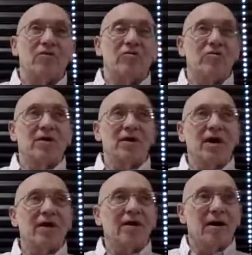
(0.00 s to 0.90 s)
you're
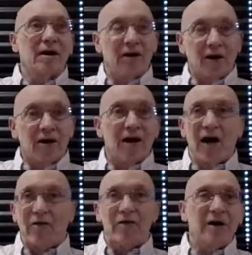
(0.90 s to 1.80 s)
reliant on a
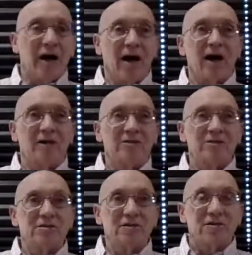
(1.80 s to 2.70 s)
god or
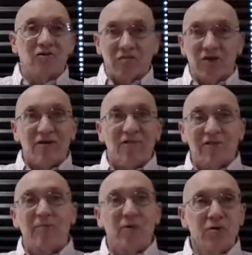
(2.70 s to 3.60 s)
gods for even
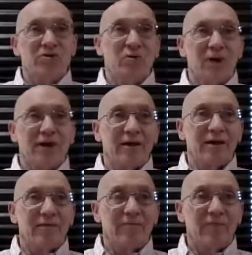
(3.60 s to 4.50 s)
the Buddha's
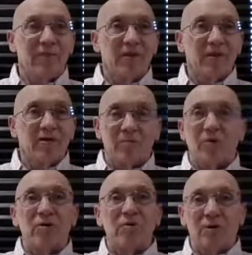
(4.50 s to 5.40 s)
awakening to
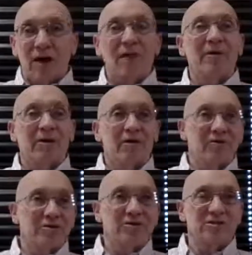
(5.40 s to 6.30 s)
put common
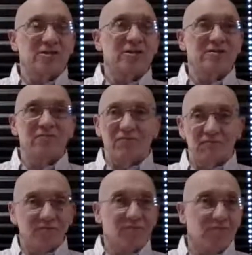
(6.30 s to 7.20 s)
occurrences in his
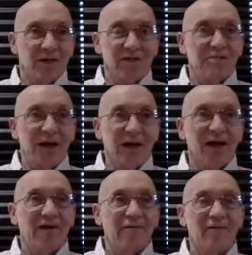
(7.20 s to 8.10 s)

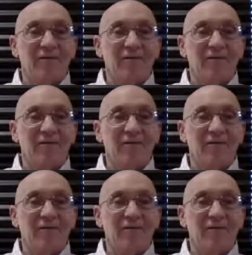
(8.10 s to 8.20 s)
path,